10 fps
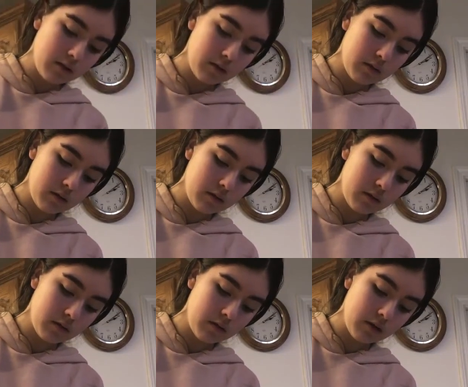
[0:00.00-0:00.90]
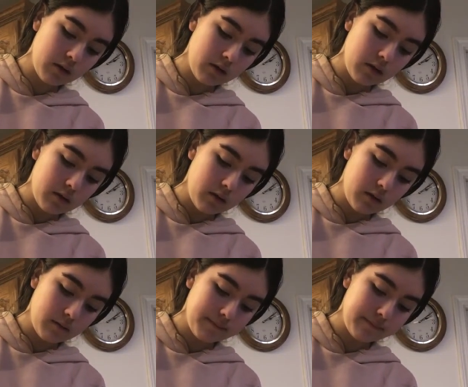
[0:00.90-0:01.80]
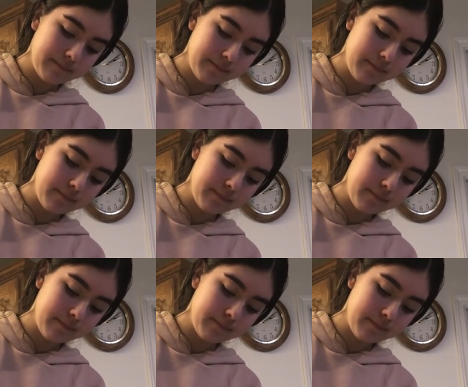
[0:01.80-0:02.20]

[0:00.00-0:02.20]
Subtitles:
(no one is talking)